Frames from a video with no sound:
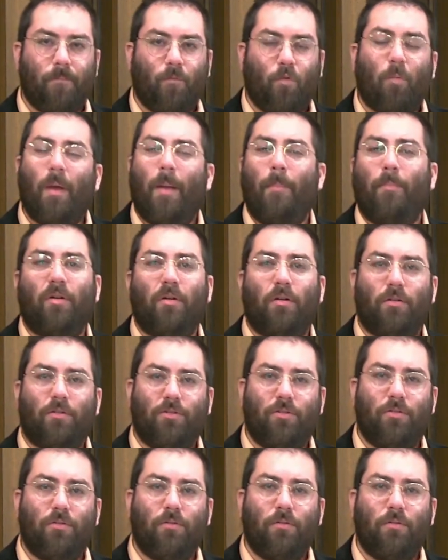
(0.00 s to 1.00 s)
Remember,
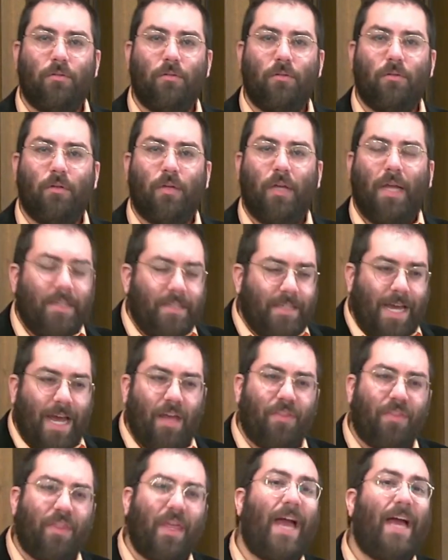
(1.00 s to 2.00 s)

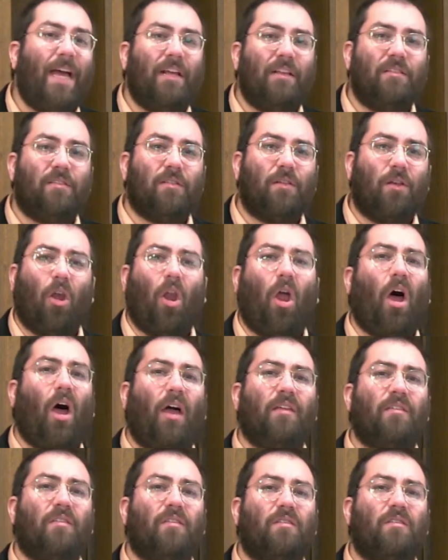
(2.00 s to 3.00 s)
death has
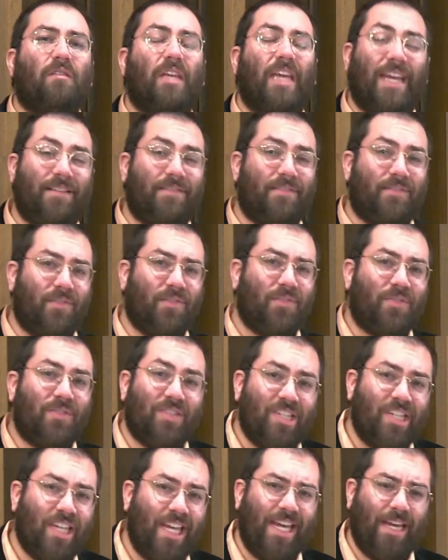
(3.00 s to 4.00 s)
lost its
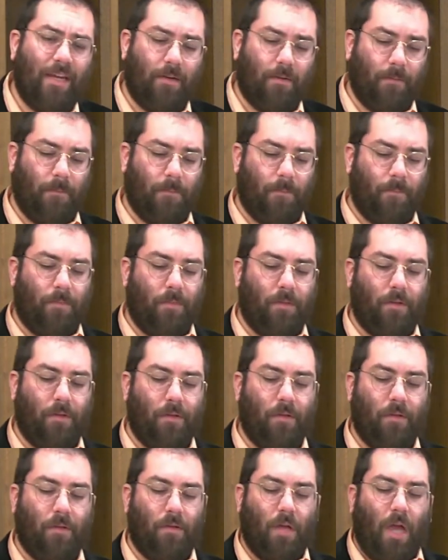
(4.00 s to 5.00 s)
sting.
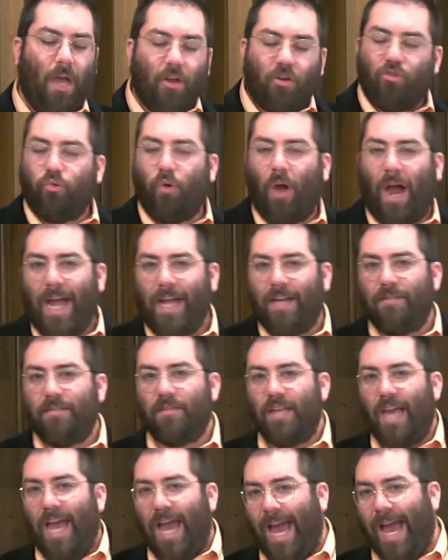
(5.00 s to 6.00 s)

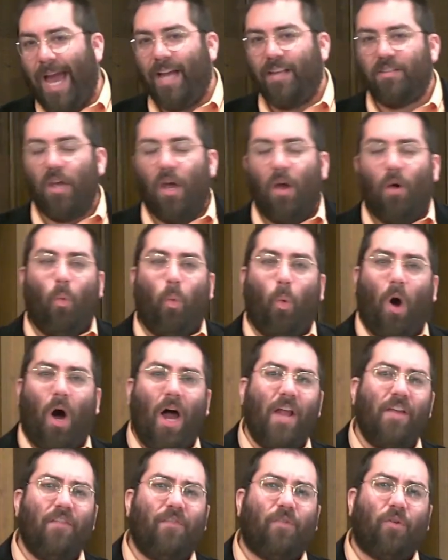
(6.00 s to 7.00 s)
Christ has
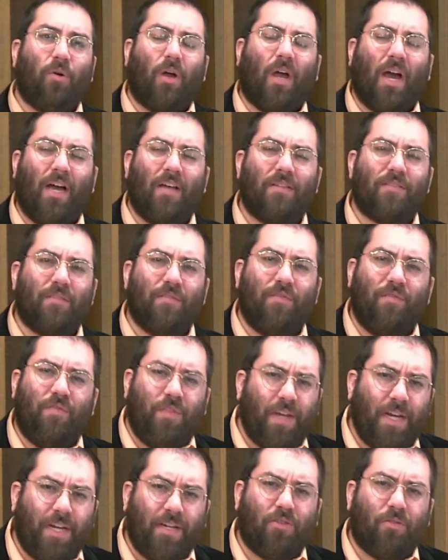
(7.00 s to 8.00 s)
won for us
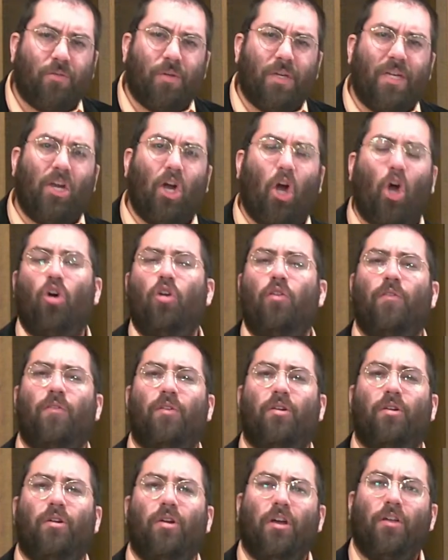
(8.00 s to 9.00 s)
victory
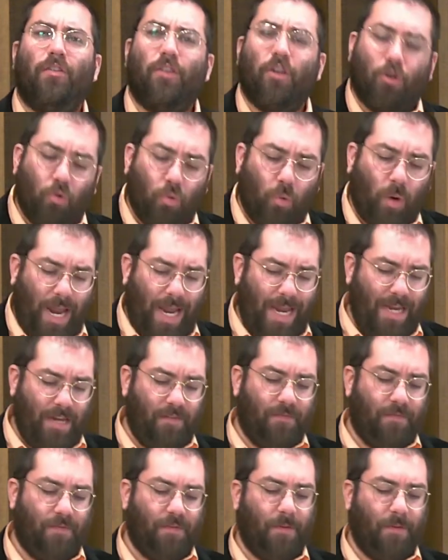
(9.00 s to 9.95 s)
over the grave.